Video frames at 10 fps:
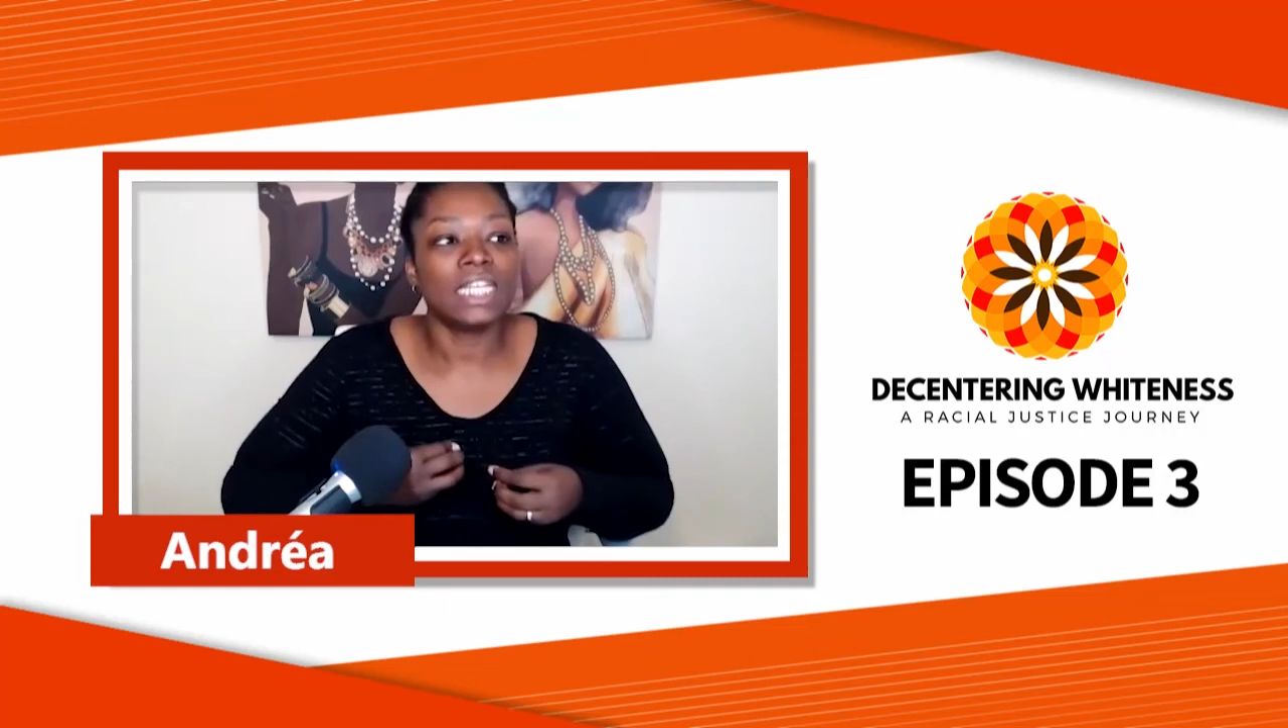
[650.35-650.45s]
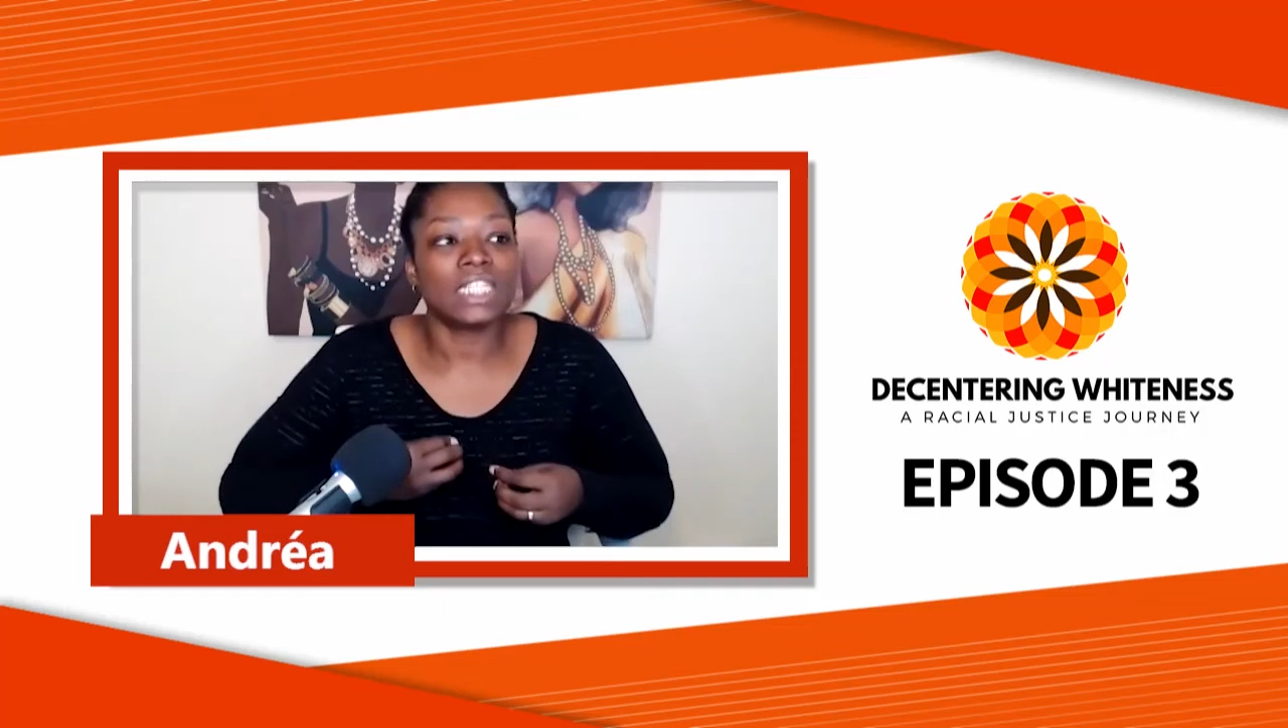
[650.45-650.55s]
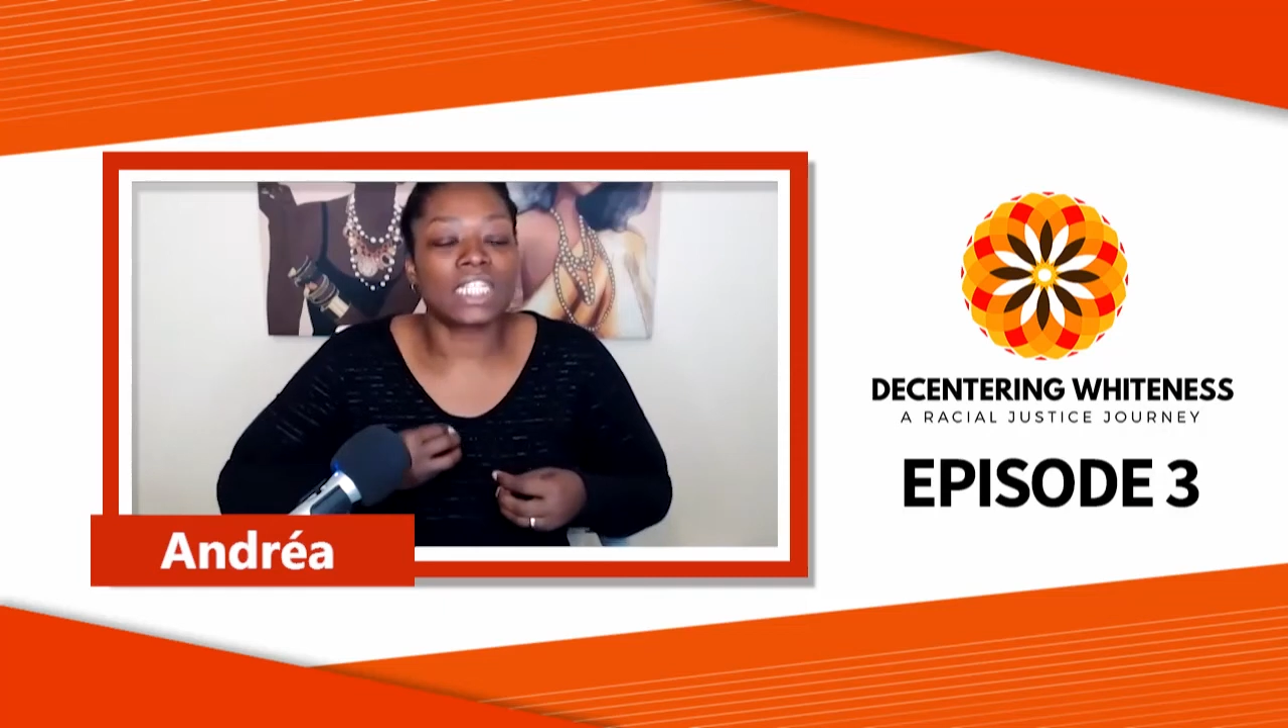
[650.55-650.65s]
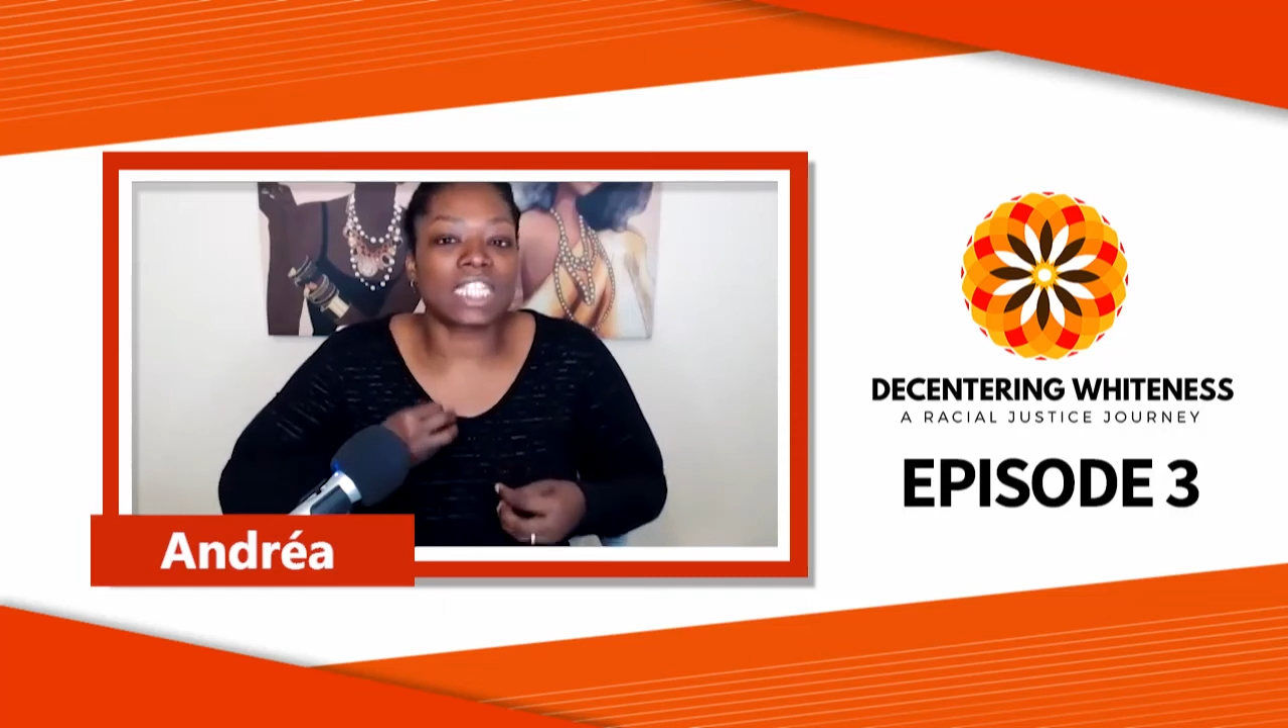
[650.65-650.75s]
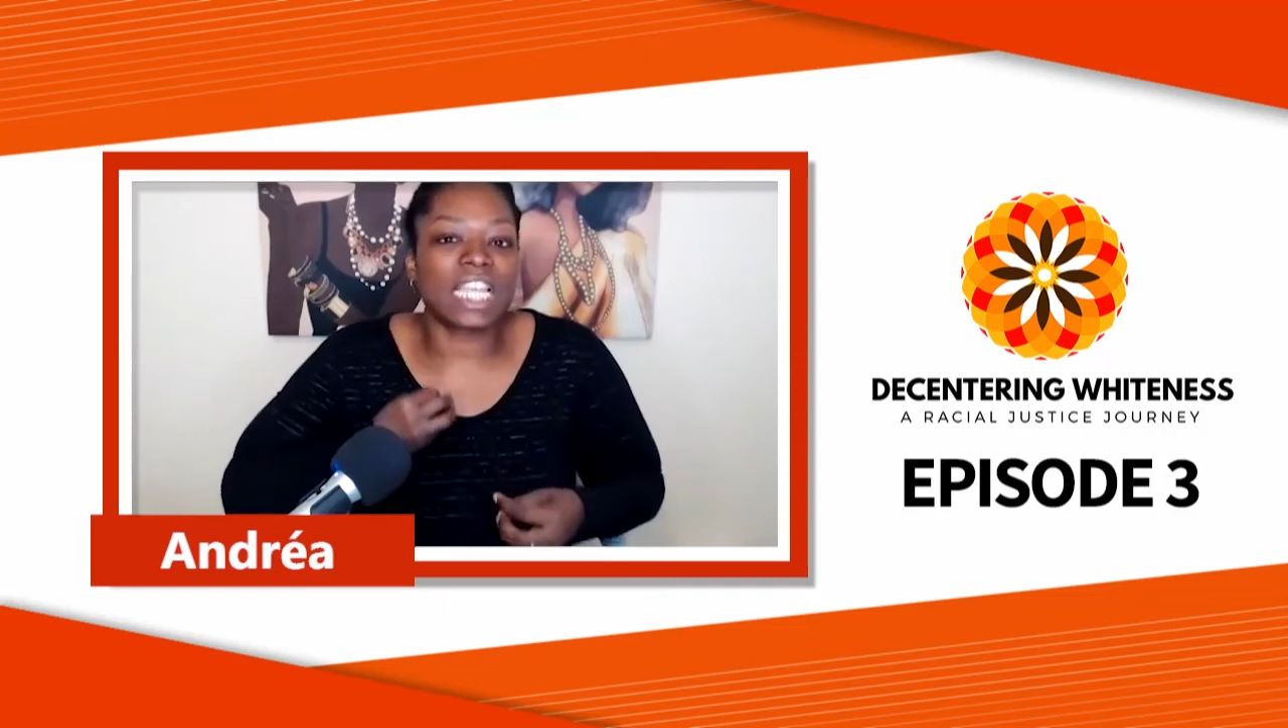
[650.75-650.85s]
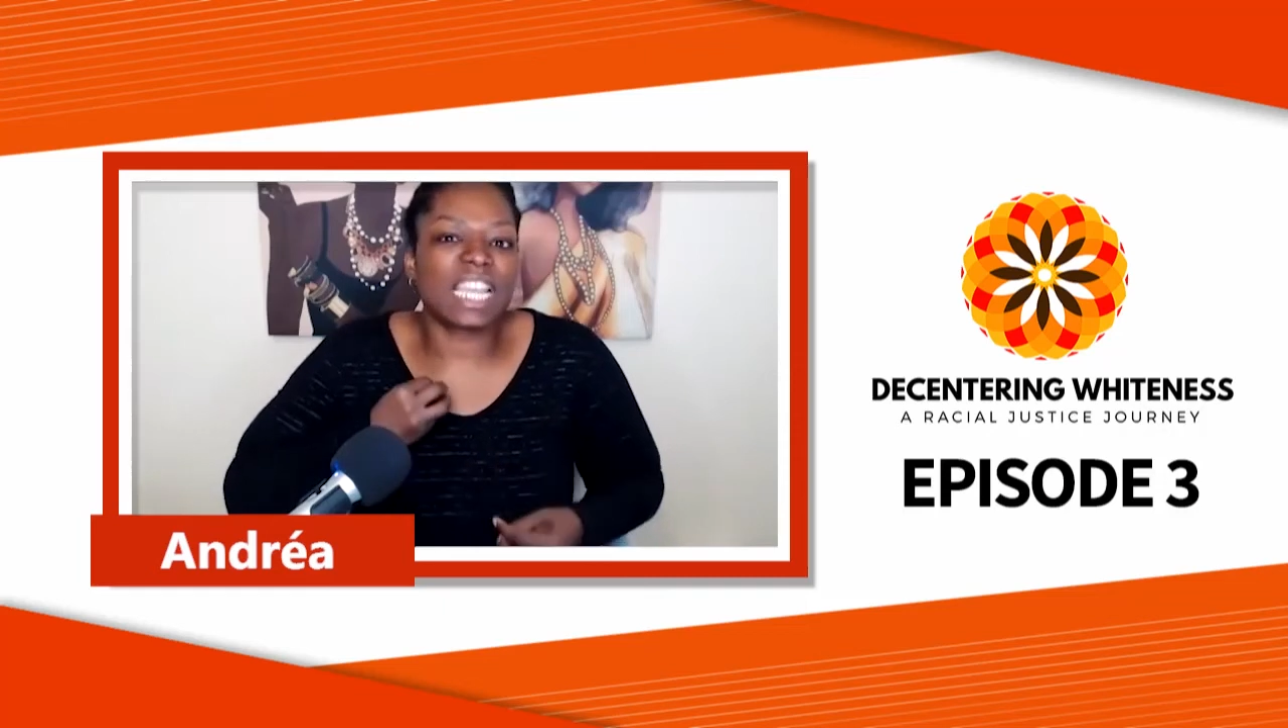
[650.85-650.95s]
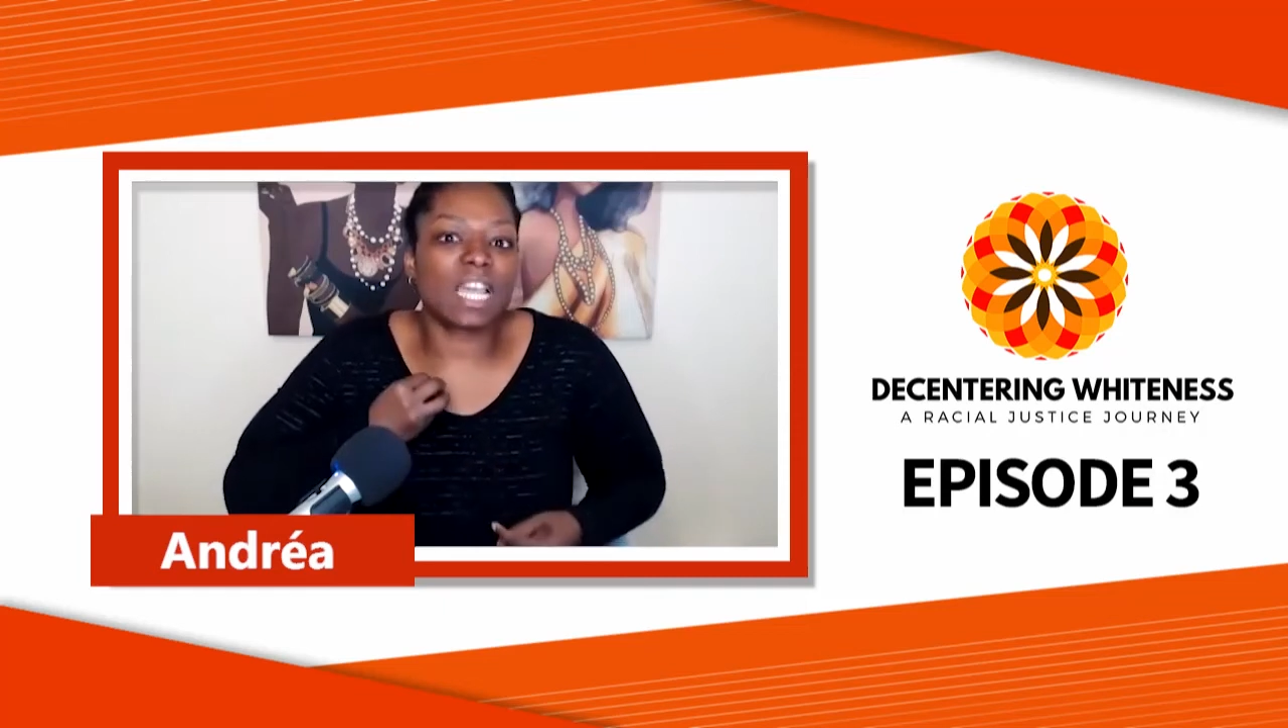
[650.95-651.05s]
just like